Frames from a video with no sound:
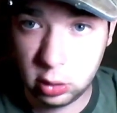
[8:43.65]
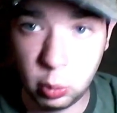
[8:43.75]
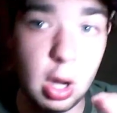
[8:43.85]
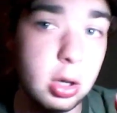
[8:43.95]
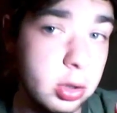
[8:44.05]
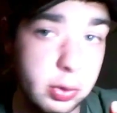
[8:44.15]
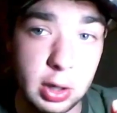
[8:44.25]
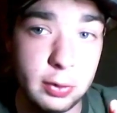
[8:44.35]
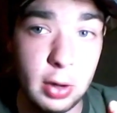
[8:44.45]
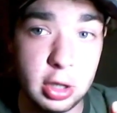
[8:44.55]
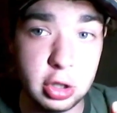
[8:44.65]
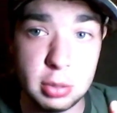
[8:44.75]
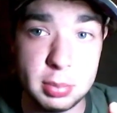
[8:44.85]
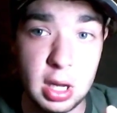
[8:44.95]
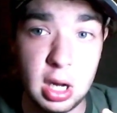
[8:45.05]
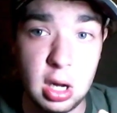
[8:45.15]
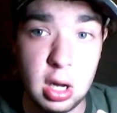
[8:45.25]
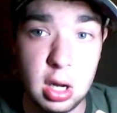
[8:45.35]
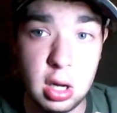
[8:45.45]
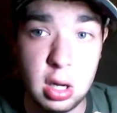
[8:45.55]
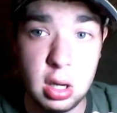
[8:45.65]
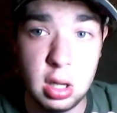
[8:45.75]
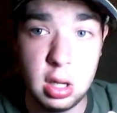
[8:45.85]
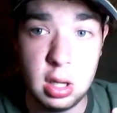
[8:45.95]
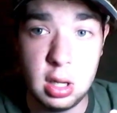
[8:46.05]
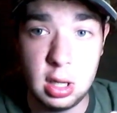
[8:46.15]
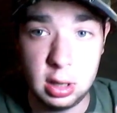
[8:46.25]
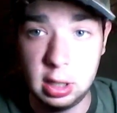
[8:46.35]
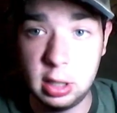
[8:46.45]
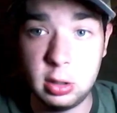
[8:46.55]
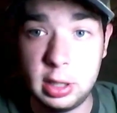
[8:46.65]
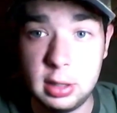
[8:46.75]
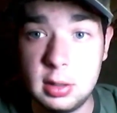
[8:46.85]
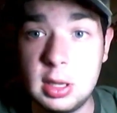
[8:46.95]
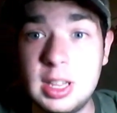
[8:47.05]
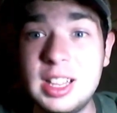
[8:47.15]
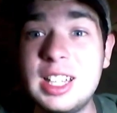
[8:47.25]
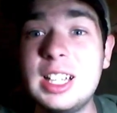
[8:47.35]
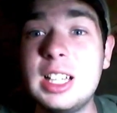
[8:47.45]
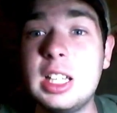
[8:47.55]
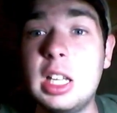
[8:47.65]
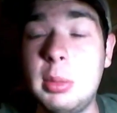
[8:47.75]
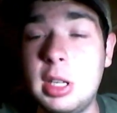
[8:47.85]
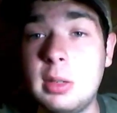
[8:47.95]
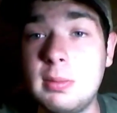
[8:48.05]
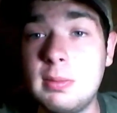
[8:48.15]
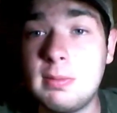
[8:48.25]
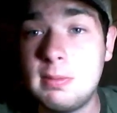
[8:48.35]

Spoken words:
water is very fresh up there. Literally. I mean,